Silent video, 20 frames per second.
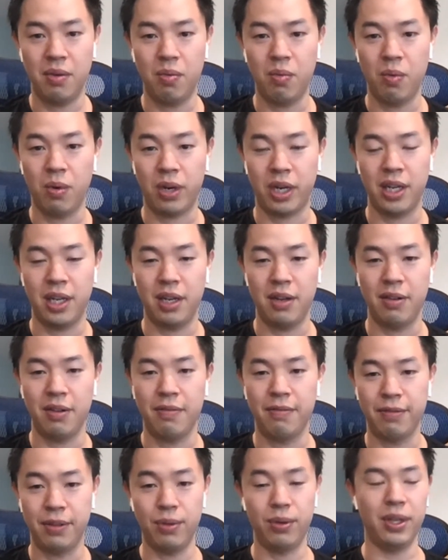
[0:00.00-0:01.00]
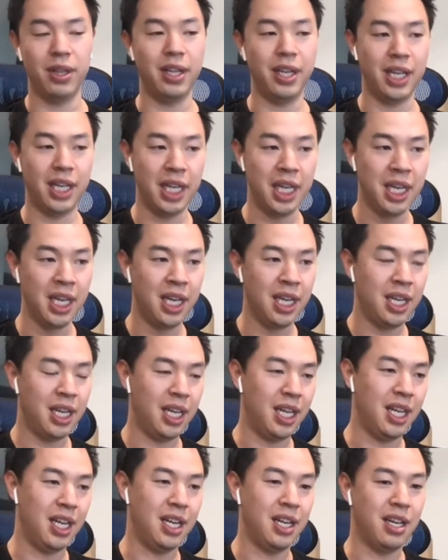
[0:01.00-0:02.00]
working fluidly,
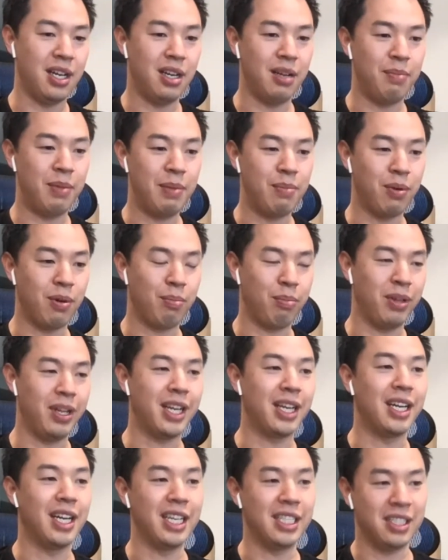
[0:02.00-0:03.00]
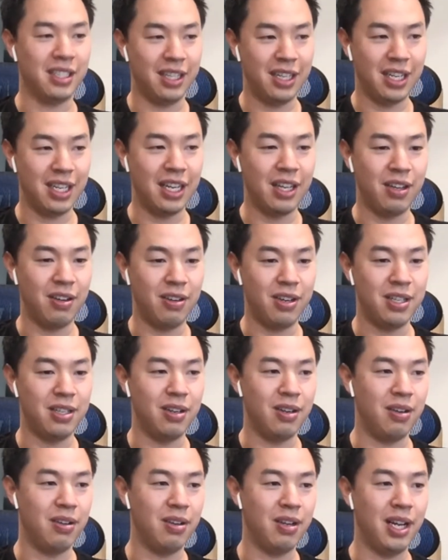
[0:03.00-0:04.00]
and people are playing nicely together, and
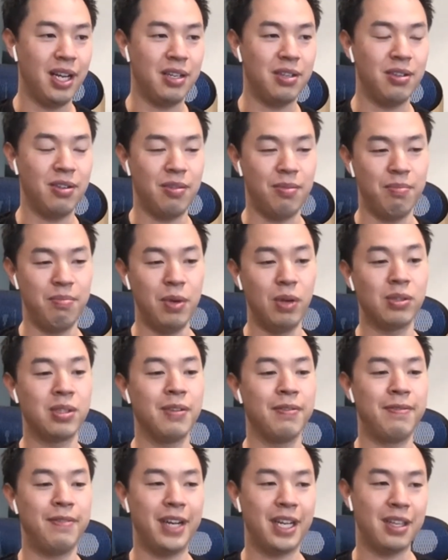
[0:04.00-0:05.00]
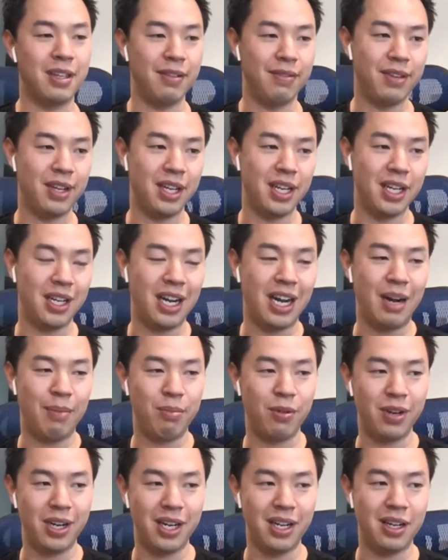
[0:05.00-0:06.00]
you're at your most effective
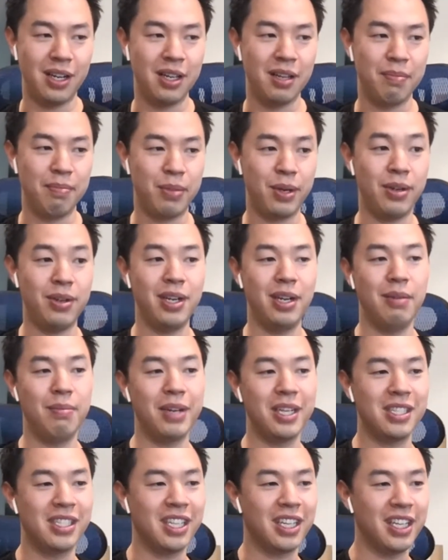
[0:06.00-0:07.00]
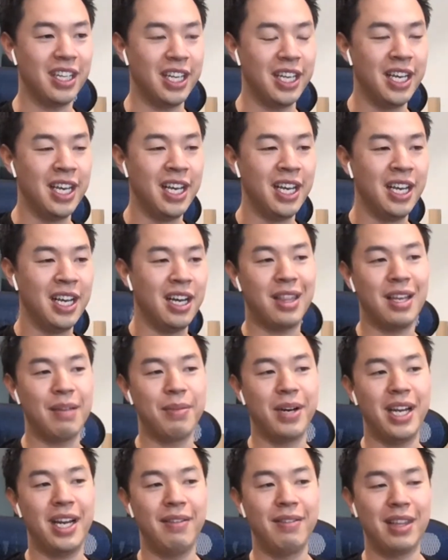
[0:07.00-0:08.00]
operating period, basically. I think
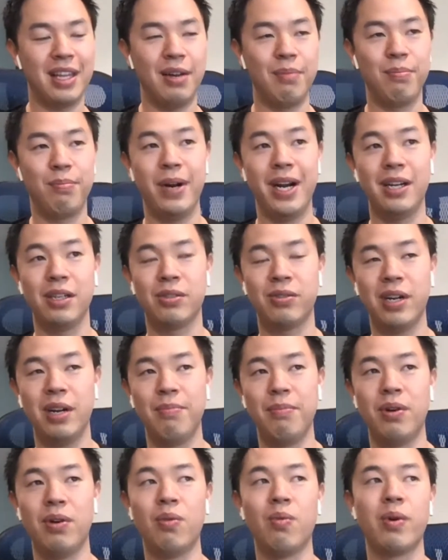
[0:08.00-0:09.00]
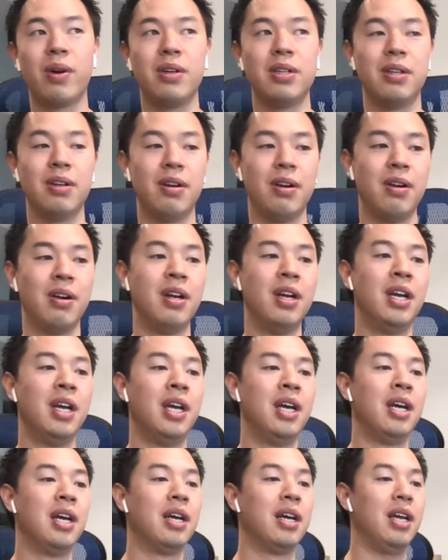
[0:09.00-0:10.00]
by having that brand treadmill where you're
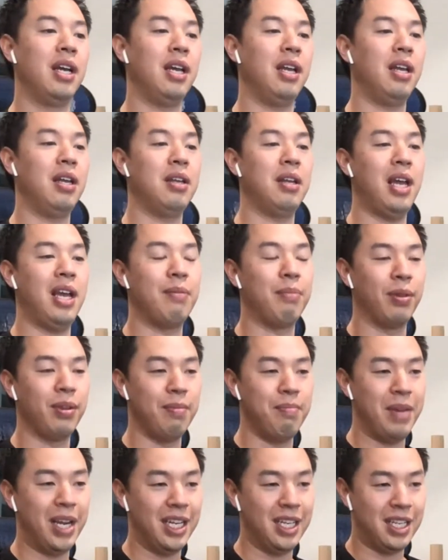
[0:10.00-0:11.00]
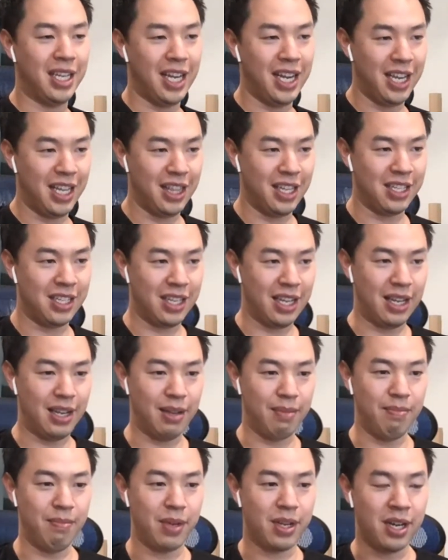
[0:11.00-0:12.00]
able to maintain the
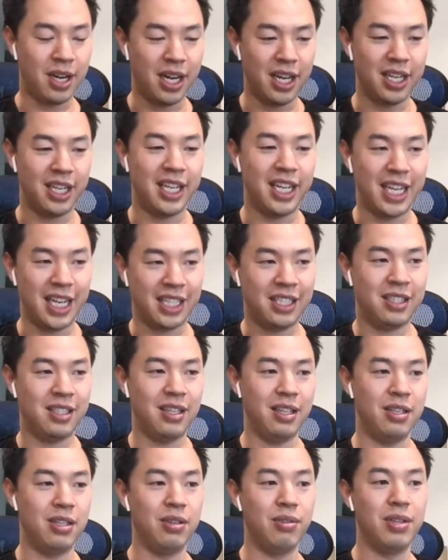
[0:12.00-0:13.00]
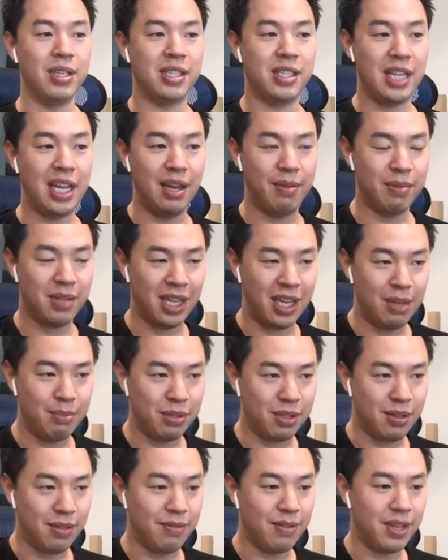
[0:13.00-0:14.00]
same contacts to do the same
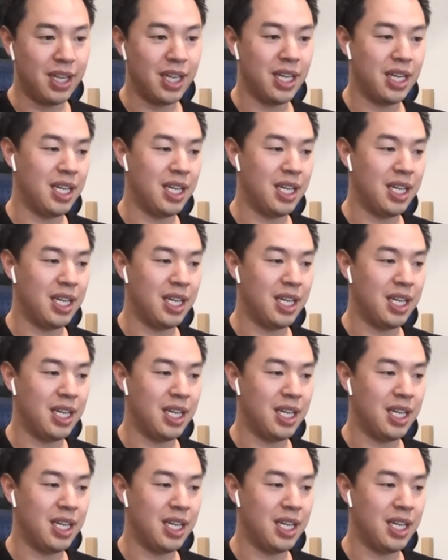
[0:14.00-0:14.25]
types of